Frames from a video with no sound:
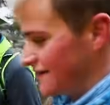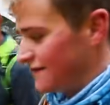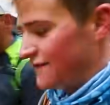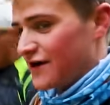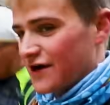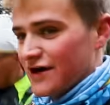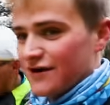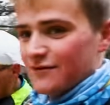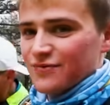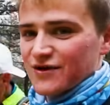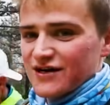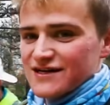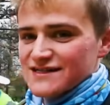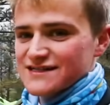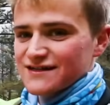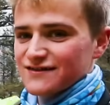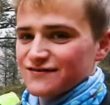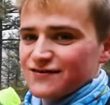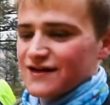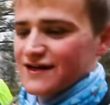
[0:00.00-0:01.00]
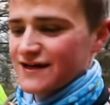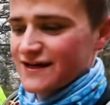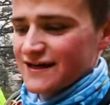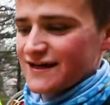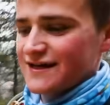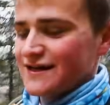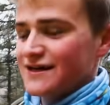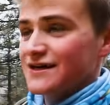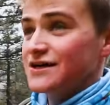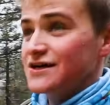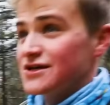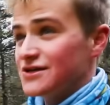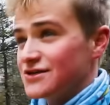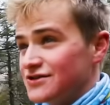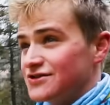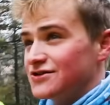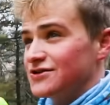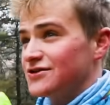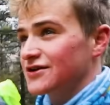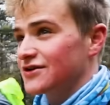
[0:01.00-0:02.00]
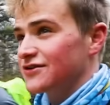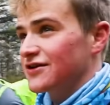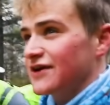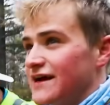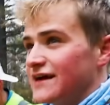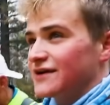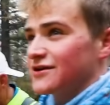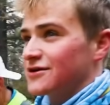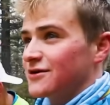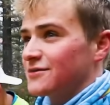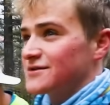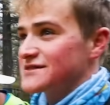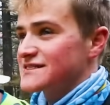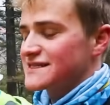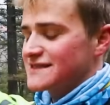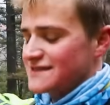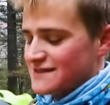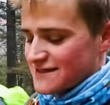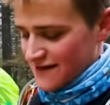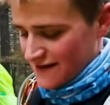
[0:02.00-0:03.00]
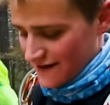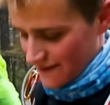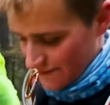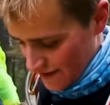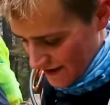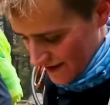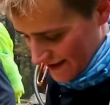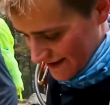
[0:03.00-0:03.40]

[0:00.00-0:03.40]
Very impressive. You're doing great. You're almost at the top.